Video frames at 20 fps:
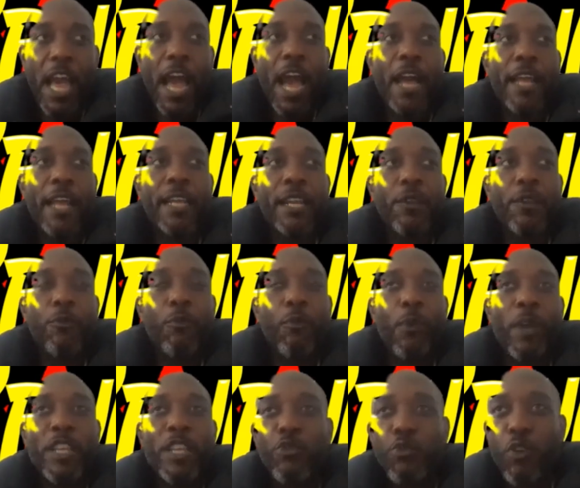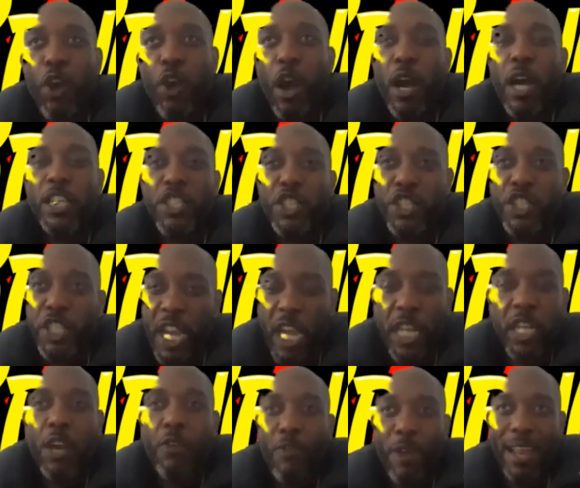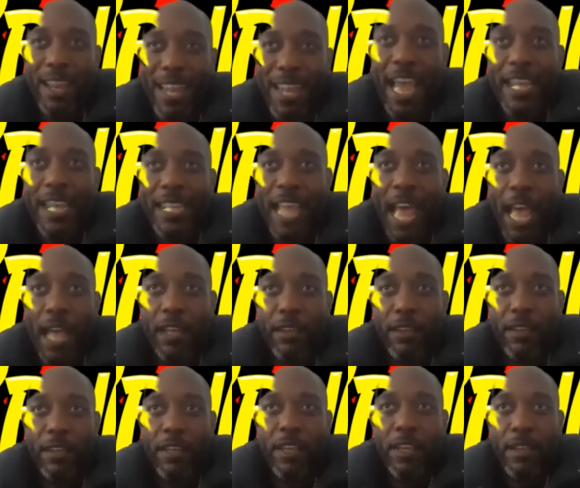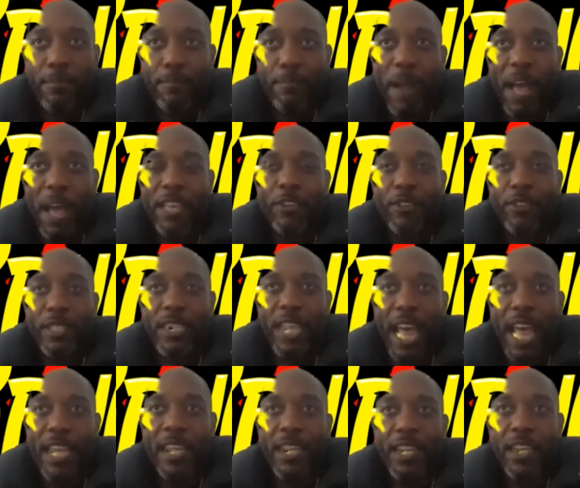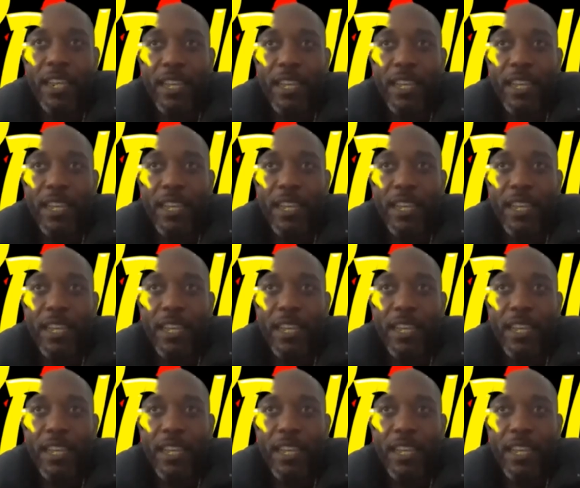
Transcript: And when you got a general like that by your side,